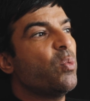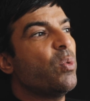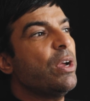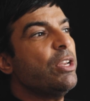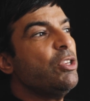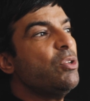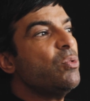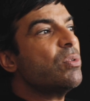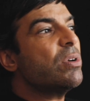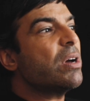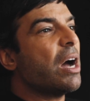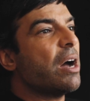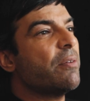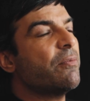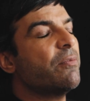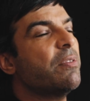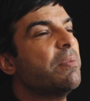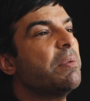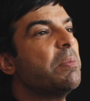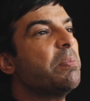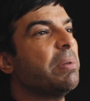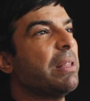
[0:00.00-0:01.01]
When you come
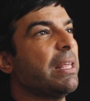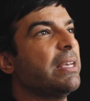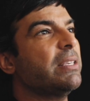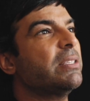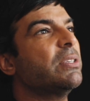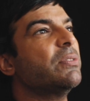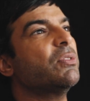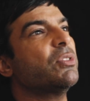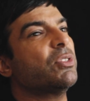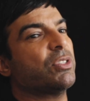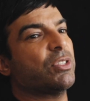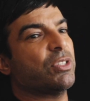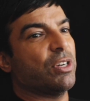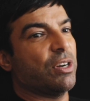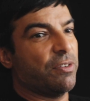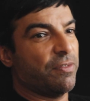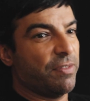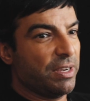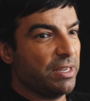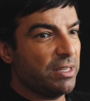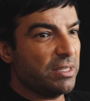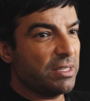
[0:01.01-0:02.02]
from a place of
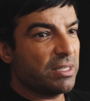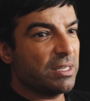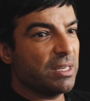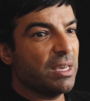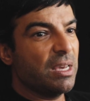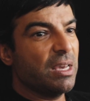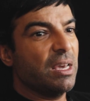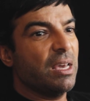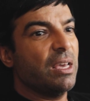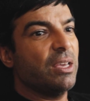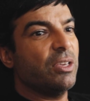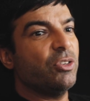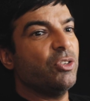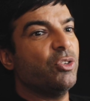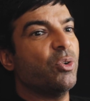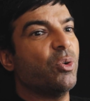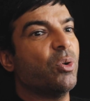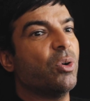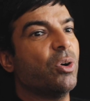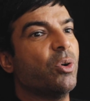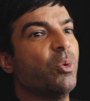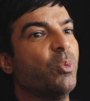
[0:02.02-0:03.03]
service,
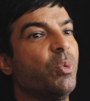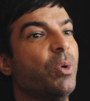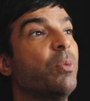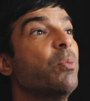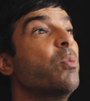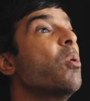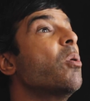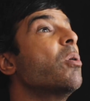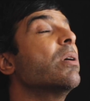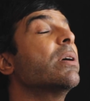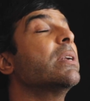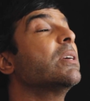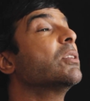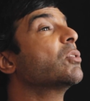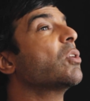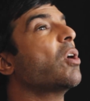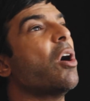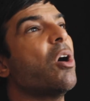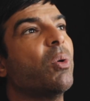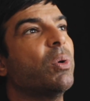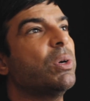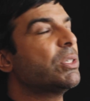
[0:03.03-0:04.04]
your reward is
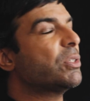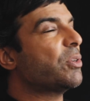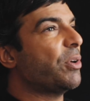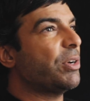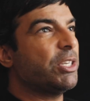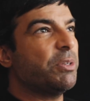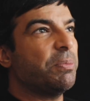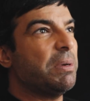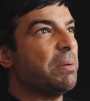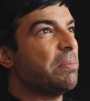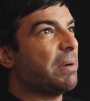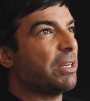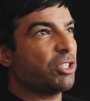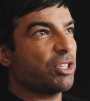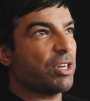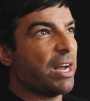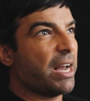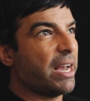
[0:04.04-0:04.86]
always going to be much